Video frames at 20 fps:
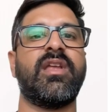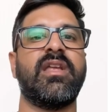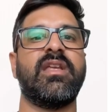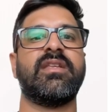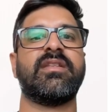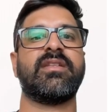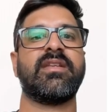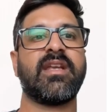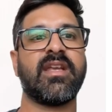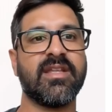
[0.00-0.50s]

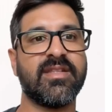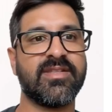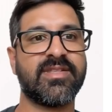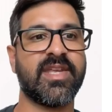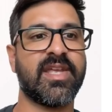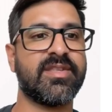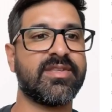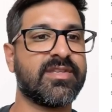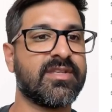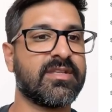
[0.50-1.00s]
is the
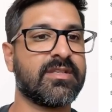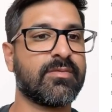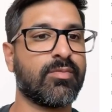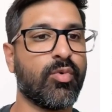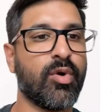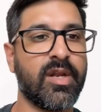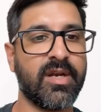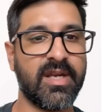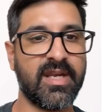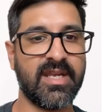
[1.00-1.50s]
consensus,
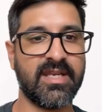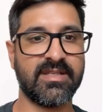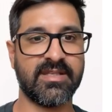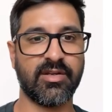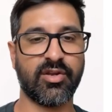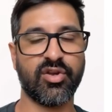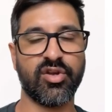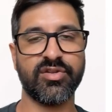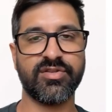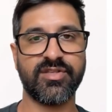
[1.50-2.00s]
what is a
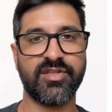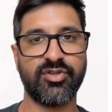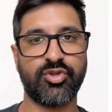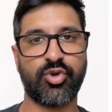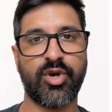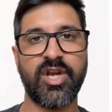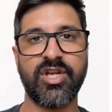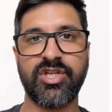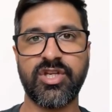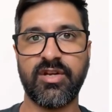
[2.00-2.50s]

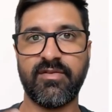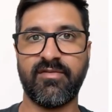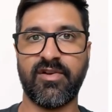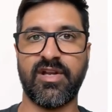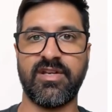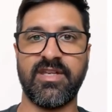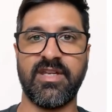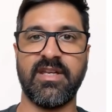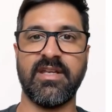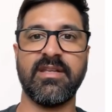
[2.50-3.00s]
concentration of
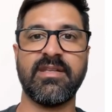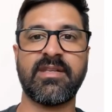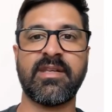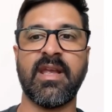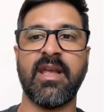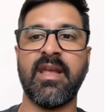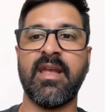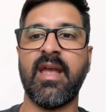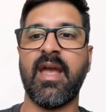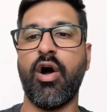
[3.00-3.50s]
ideas
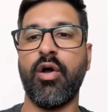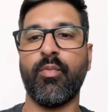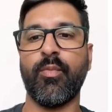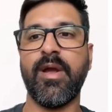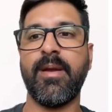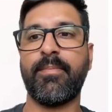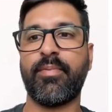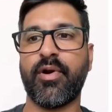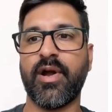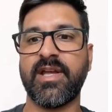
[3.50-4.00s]
on
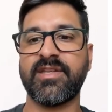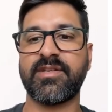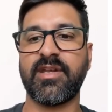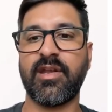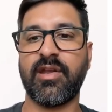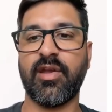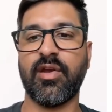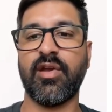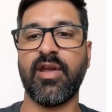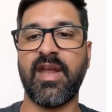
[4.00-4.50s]
where price
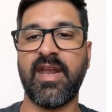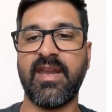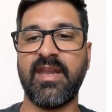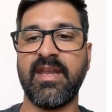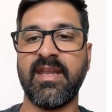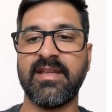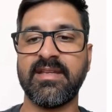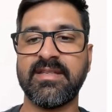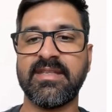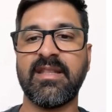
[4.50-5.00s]
can go
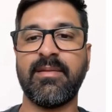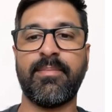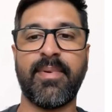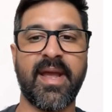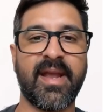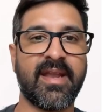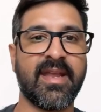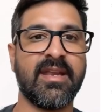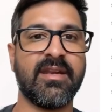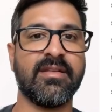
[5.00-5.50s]
heading into the
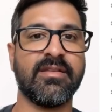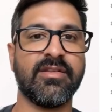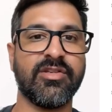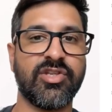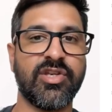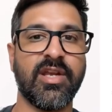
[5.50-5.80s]
back end of this